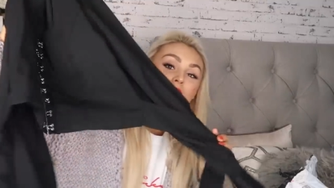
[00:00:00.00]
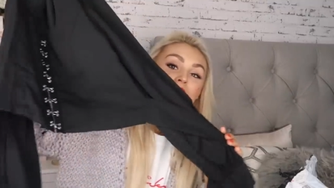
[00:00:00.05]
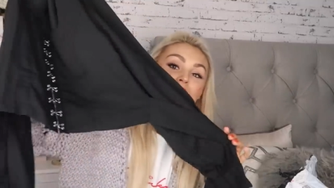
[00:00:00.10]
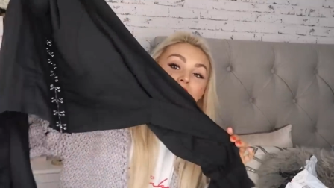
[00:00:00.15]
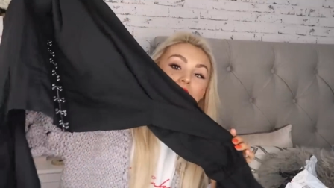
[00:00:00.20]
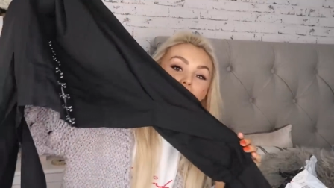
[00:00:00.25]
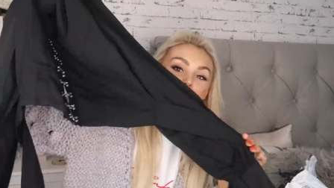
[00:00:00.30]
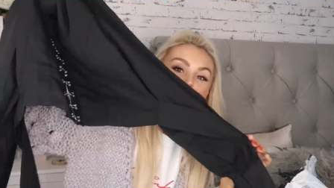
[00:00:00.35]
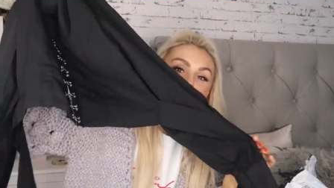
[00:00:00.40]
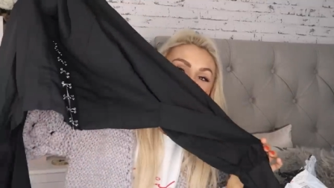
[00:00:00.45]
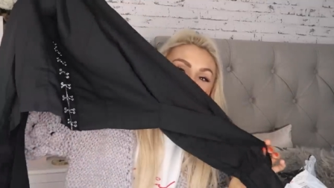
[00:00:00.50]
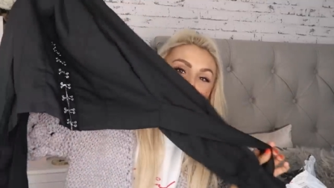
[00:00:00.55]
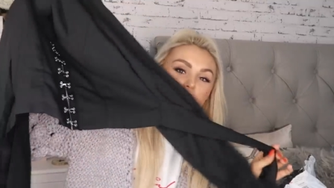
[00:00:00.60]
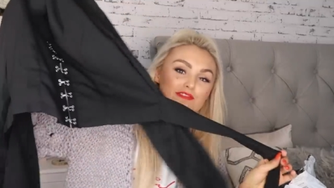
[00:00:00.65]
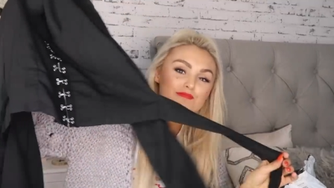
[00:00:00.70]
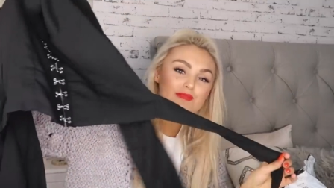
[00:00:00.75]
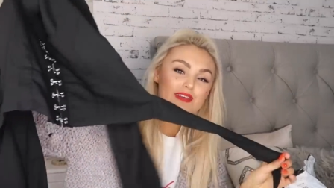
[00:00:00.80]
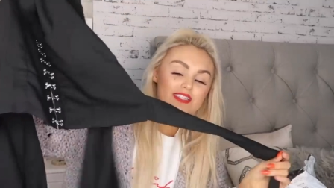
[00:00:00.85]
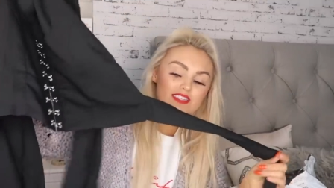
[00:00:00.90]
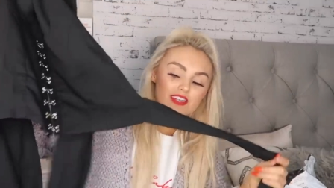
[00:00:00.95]
mm. and they
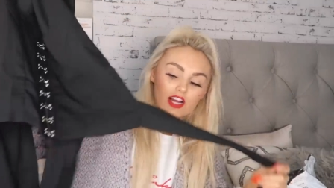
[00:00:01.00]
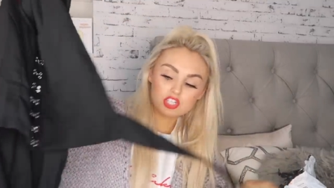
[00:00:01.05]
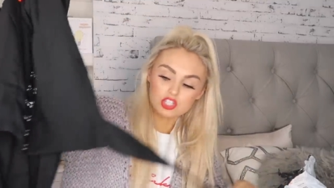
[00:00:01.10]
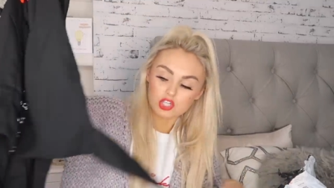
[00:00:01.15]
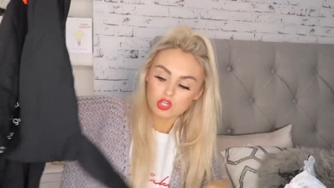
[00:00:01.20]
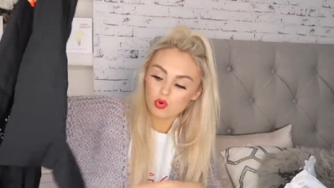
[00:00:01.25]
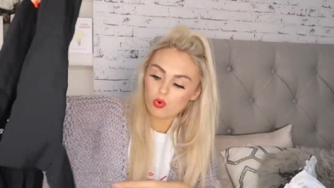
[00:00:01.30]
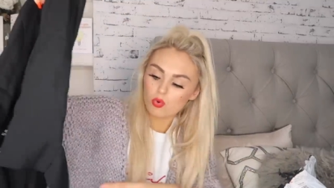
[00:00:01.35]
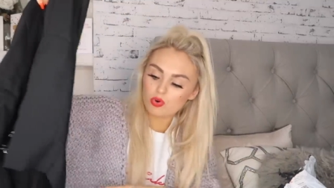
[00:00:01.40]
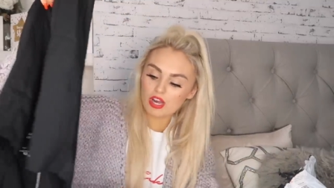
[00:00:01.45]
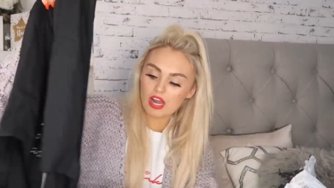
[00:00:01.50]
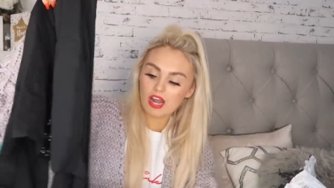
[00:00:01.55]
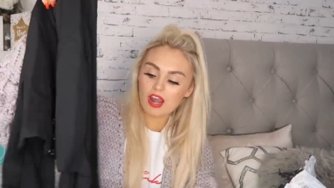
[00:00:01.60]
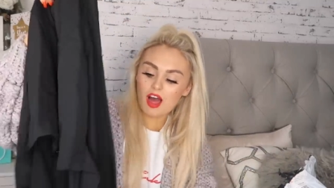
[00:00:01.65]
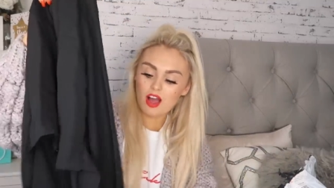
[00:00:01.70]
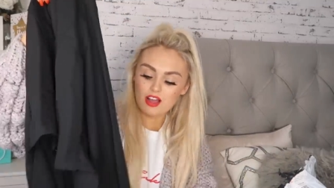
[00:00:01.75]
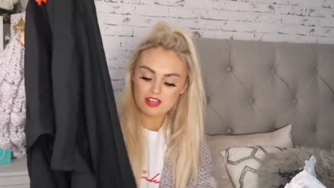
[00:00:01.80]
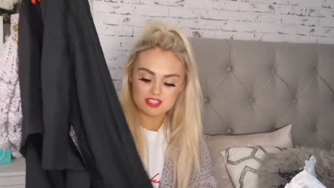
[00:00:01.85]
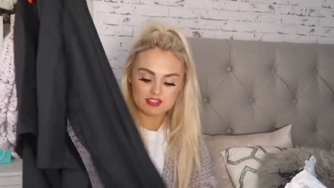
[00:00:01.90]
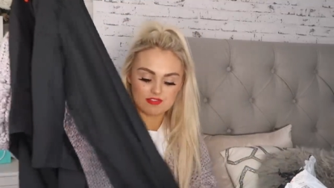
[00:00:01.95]
give me such Lorna
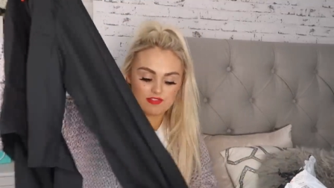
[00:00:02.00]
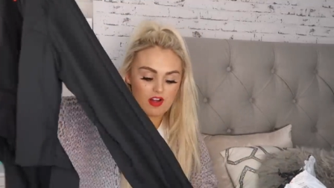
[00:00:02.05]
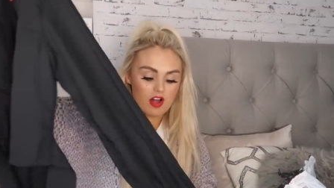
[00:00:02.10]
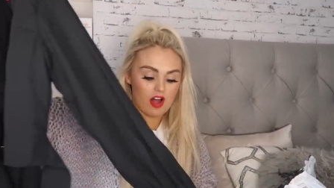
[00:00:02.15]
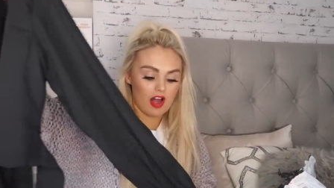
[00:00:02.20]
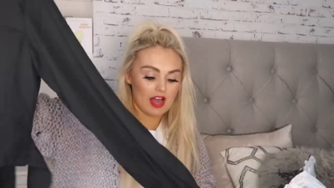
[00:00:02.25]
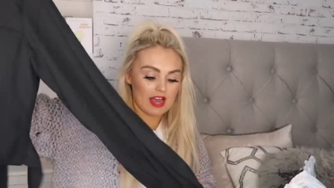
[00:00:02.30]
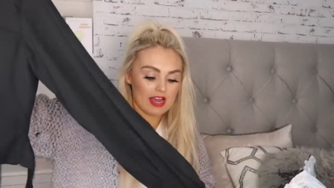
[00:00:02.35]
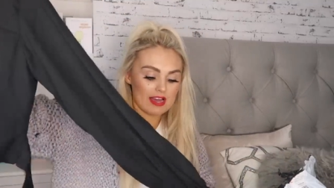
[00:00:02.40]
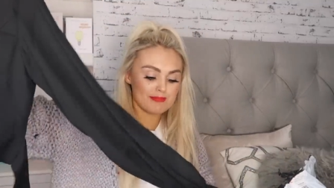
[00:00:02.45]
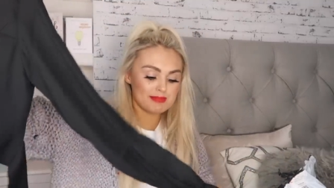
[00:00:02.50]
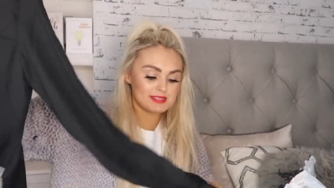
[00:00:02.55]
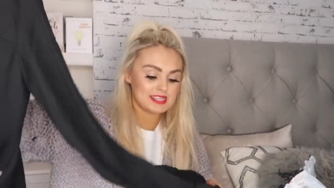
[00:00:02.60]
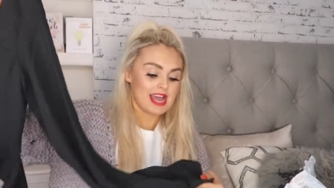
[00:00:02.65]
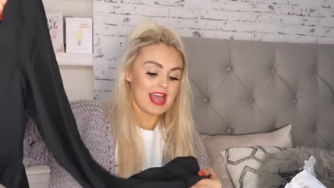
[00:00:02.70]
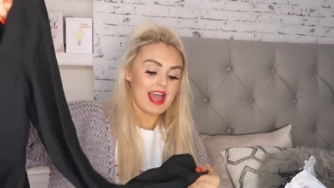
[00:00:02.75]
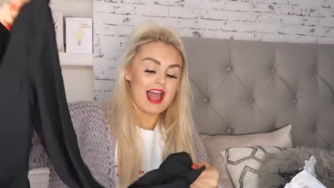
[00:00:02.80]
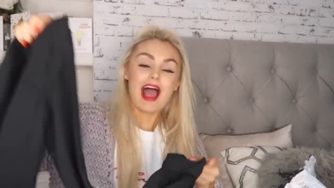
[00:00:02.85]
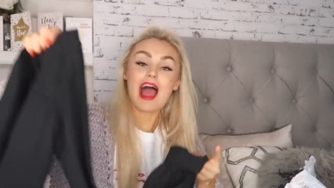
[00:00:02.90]
Luxe vibes